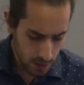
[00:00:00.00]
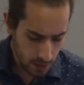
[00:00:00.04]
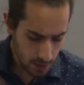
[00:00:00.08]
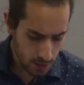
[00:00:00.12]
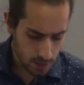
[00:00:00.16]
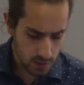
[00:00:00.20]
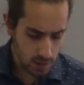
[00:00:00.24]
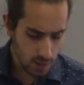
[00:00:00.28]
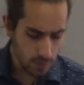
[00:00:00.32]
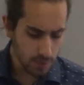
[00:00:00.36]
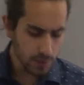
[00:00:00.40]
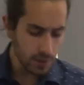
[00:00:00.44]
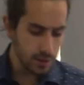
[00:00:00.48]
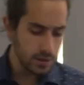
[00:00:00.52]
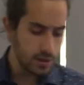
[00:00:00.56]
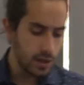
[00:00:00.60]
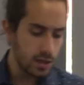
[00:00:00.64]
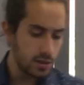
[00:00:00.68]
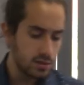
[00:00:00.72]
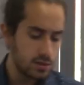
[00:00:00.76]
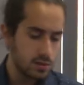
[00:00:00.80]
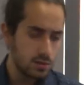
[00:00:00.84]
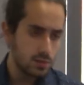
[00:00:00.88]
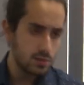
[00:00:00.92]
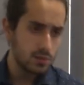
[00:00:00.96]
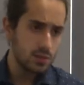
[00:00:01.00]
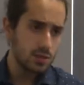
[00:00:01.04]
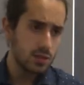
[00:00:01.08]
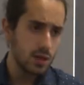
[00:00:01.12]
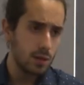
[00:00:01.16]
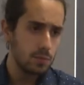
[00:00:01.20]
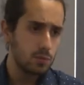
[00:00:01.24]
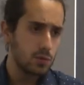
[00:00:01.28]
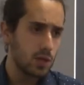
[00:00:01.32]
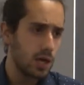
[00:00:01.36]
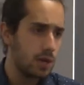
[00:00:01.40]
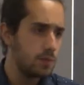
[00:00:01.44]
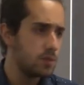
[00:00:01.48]
And something that
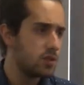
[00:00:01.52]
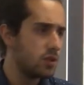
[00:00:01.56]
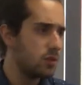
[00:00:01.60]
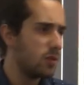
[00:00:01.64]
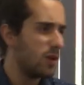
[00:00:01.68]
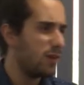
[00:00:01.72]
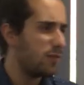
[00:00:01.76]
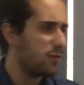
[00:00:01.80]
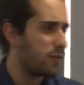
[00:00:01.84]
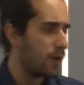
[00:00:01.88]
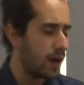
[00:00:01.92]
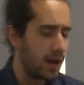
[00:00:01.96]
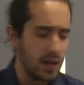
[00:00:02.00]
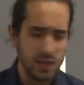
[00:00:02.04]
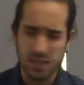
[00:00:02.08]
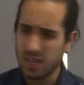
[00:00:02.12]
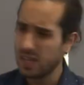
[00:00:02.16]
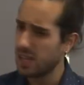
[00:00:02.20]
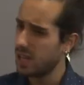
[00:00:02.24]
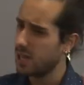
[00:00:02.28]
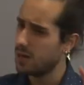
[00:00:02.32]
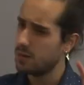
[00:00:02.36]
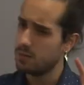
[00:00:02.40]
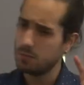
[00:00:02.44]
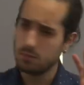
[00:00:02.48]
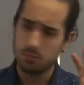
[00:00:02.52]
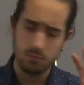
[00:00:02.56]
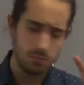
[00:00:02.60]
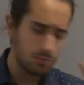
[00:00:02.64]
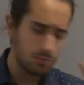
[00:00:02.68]
sometimes you will find, again,